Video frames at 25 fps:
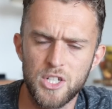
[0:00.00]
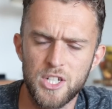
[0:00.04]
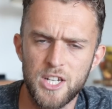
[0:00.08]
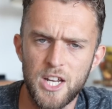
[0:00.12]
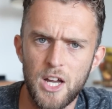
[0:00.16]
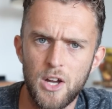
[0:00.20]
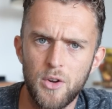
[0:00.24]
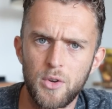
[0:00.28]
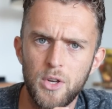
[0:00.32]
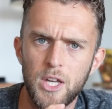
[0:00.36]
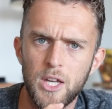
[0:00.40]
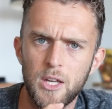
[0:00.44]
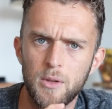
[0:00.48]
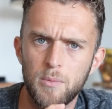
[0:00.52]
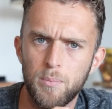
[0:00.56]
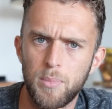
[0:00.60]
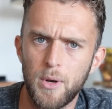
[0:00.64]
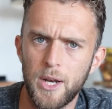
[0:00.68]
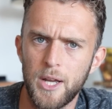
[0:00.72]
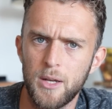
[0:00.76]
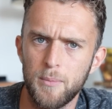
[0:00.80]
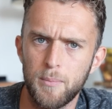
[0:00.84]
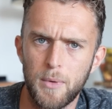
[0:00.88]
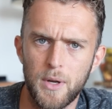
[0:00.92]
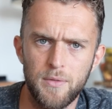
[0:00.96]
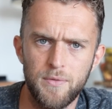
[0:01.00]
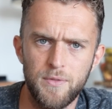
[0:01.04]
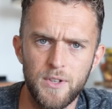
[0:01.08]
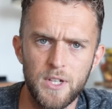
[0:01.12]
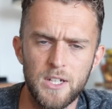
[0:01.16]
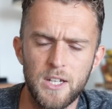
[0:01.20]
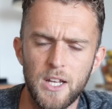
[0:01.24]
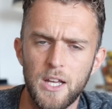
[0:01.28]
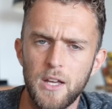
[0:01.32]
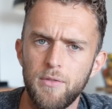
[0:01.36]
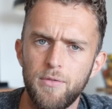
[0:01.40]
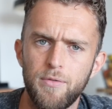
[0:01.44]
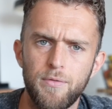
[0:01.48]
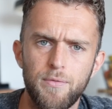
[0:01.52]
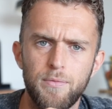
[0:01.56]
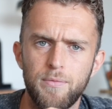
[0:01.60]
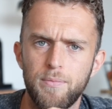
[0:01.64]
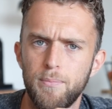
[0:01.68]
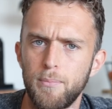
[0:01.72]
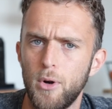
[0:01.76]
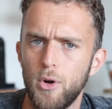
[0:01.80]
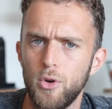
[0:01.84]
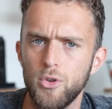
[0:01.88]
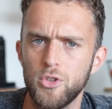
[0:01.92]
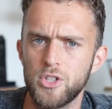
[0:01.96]
now he could play my feet. If
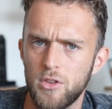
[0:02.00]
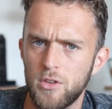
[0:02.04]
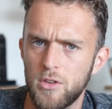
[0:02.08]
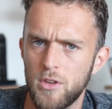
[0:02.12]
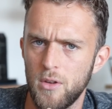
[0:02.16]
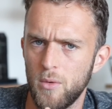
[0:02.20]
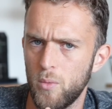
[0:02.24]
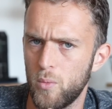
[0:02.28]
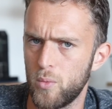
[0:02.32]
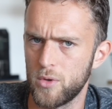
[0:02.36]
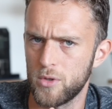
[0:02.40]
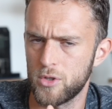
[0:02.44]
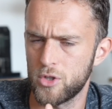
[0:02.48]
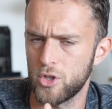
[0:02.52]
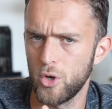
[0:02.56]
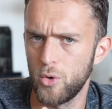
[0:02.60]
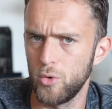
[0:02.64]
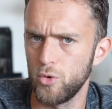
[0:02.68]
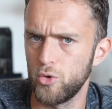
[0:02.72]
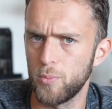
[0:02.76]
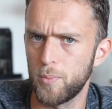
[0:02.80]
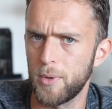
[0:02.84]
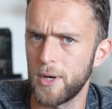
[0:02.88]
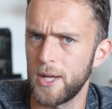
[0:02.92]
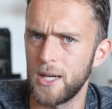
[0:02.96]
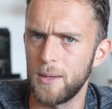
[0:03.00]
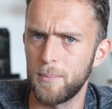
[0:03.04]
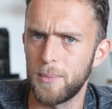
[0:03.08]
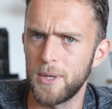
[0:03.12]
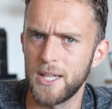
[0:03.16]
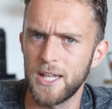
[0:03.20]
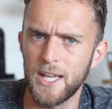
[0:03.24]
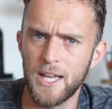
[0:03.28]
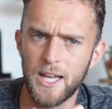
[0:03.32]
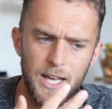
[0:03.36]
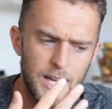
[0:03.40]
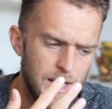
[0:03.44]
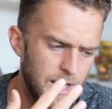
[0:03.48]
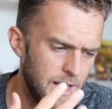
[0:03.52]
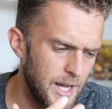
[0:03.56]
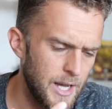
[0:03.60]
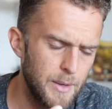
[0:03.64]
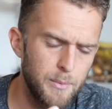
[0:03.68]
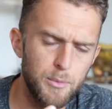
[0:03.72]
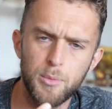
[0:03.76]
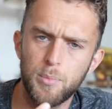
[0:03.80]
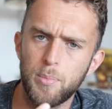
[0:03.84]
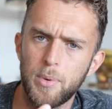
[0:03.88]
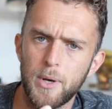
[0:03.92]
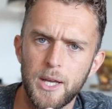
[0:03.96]
Moos was going to play the bandeja, I
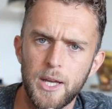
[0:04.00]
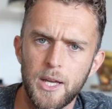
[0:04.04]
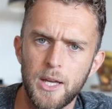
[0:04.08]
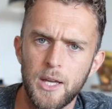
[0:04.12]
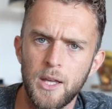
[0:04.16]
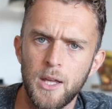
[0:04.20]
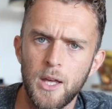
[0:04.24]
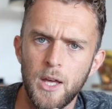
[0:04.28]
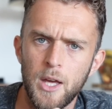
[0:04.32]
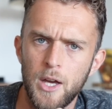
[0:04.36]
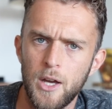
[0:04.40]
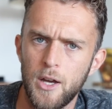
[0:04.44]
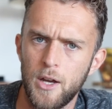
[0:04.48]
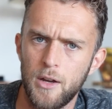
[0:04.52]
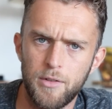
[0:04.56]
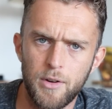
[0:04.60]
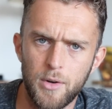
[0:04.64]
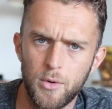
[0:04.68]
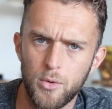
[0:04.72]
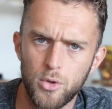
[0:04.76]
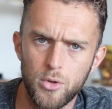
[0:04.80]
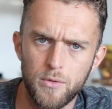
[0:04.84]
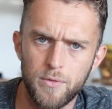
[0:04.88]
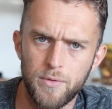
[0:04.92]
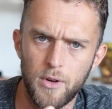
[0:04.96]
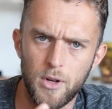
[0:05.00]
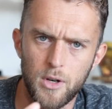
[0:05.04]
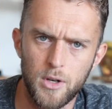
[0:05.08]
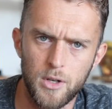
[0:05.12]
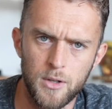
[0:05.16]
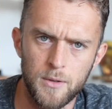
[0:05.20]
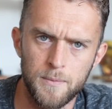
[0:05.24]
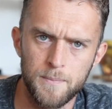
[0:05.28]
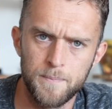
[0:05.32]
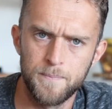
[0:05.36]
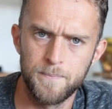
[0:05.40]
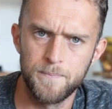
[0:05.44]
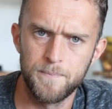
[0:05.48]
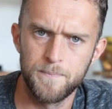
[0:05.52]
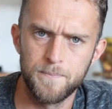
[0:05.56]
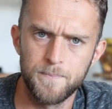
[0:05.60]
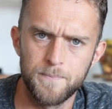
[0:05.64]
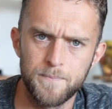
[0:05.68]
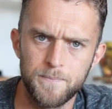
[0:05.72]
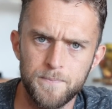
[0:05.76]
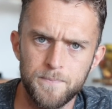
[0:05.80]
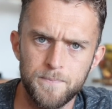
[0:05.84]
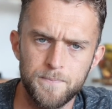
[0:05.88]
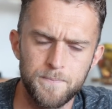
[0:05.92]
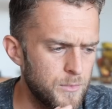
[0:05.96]
would play a very good volley.
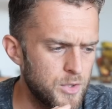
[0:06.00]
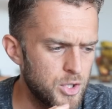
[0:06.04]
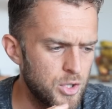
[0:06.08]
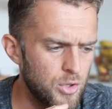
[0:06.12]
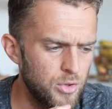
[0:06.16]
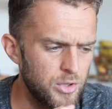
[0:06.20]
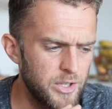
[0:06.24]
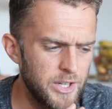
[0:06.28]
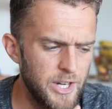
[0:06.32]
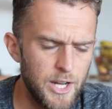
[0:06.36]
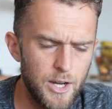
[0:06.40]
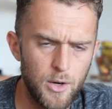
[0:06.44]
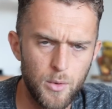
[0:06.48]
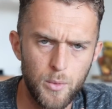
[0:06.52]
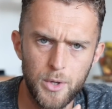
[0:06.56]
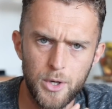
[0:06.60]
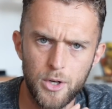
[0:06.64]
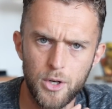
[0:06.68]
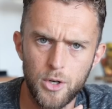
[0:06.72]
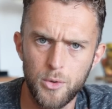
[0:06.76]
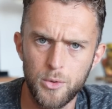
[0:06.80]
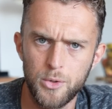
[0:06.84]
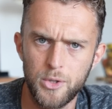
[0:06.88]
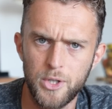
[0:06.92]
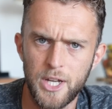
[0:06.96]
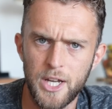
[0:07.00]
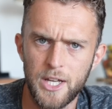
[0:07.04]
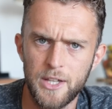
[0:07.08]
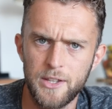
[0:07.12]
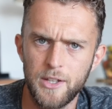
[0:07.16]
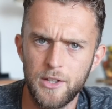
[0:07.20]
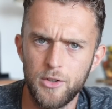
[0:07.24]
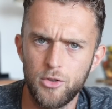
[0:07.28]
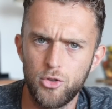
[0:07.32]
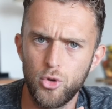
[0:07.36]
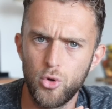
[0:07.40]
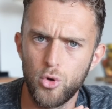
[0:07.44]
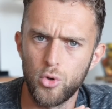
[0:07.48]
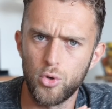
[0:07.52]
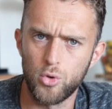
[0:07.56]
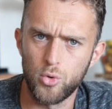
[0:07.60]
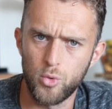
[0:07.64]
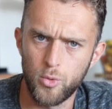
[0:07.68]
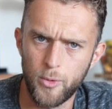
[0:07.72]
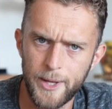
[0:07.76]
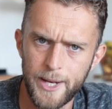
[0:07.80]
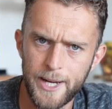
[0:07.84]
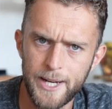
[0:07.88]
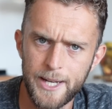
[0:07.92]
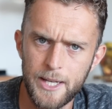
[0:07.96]
So now we're going to get into a
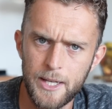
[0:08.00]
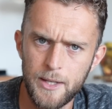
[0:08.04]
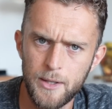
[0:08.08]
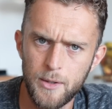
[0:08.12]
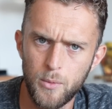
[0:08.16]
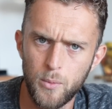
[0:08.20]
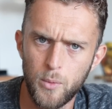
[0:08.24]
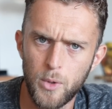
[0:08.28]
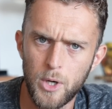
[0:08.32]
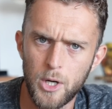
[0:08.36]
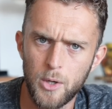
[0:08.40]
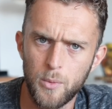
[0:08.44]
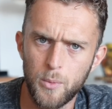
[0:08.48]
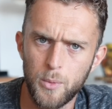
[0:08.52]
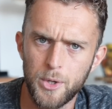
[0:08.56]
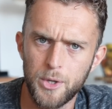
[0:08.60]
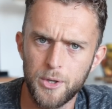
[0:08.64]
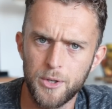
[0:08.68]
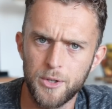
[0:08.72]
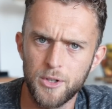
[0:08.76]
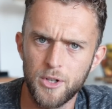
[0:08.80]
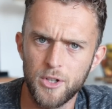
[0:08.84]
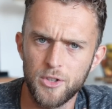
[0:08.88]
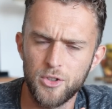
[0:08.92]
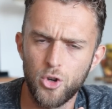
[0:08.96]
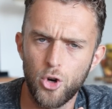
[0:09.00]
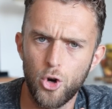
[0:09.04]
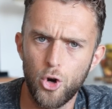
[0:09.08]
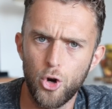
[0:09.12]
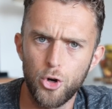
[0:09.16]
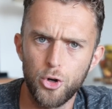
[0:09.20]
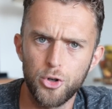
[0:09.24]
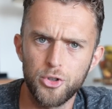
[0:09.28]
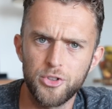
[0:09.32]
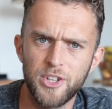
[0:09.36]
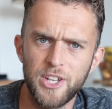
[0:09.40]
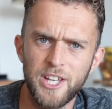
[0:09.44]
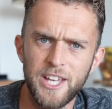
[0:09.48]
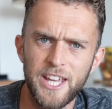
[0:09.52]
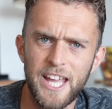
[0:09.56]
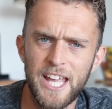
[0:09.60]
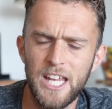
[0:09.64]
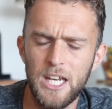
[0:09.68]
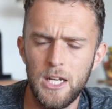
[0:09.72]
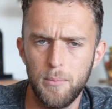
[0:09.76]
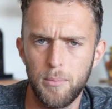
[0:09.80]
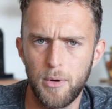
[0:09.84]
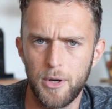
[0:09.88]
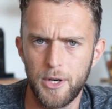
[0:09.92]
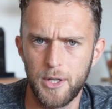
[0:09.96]
rally where we're not hurting
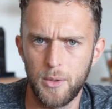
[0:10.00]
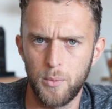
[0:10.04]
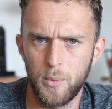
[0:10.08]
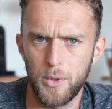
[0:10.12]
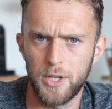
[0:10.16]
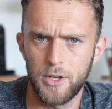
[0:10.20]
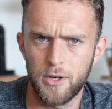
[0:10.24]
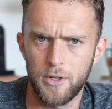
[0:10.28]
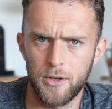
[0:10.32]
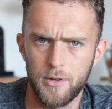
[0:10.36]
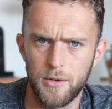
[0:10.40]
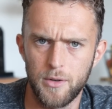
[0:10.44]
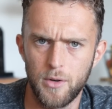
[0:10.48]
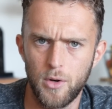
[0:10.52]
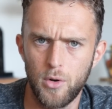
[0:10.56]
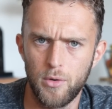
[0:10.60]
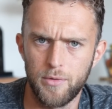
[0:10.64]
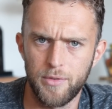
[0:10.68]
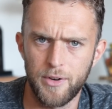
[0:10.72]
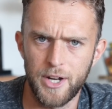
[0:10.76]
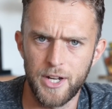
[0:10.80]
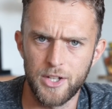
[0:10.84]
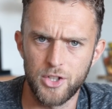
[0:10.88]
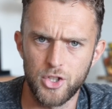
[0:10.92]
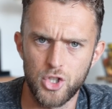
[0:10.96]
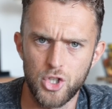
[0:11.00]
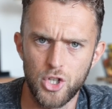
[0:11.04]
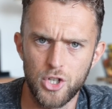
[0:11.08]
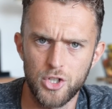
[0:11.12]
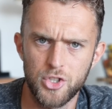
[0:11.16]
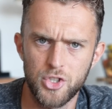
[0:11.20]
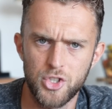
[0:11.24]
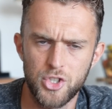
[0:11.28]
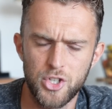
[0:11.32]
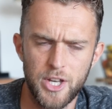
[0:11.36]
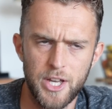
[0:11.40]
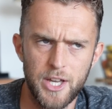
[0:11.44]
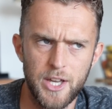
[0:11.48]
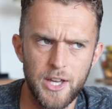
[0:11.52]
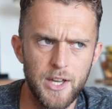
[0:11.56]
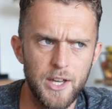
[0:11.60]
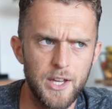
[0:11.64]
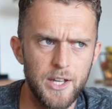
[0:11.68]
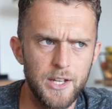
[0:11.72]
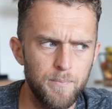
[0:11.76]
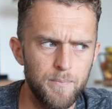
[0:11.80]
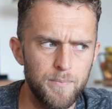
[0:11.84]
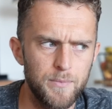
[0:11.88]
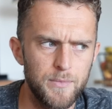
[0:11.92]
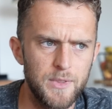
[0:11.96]
anybody with our overhead shots,
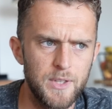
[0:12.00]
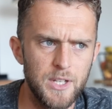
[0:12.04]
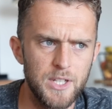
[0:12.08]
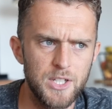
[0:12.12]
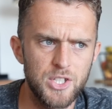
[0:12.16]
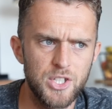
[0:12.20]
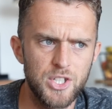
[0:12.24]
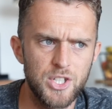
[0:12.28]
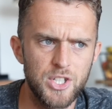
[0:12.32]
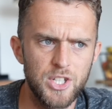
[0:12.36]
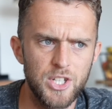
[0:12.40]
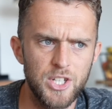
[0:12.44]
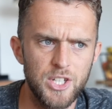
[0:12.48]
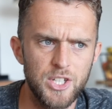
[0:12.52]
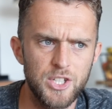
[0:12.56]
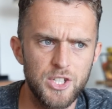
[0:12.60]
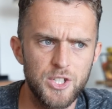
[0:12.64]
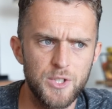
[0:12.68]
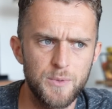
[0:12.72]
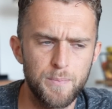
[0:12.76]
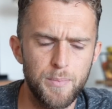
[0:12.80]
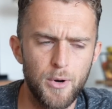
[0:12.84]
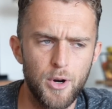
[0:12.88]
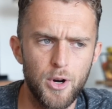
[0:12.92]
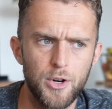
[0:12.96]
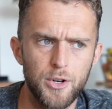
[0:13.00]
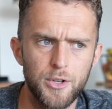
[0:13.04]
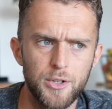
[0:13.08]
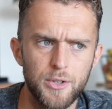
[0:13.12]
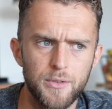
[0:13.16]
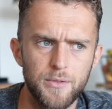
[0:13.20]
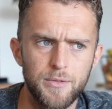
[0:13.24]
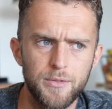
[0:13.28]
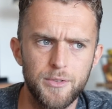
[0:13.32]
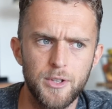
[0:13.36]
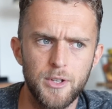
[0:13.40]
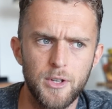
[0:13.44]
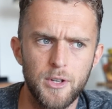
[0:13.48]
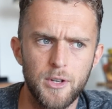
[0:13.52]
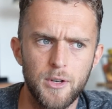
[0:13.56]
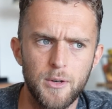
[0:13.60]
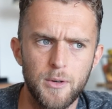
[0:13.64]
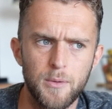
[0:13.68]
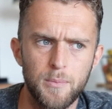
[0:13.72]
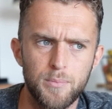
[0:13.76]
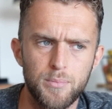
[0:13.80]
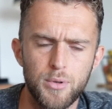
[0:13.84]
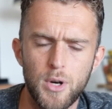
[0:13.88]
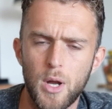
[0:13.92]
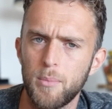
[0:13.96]
and this is part of
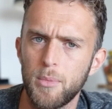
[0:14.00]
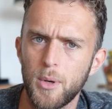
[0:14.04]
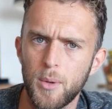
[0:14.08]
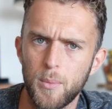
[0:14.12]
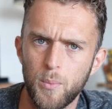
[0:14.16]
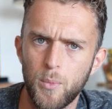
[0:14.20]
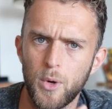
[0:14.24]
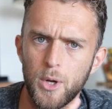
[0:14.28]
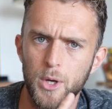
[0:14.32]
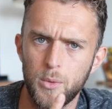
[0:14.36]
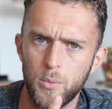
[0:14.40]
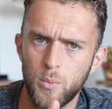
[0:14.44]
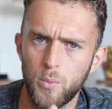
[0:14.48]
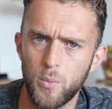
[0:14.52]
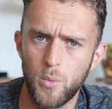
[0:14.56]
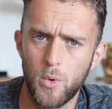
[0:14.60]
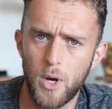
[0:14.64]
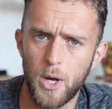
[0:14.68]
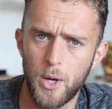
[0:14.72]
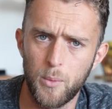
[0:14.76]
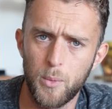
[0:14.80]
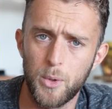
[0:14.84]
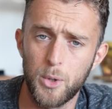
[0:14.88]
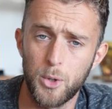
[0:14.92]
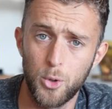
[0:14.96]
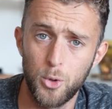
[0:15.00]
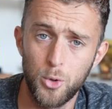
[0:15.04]
the problem why we're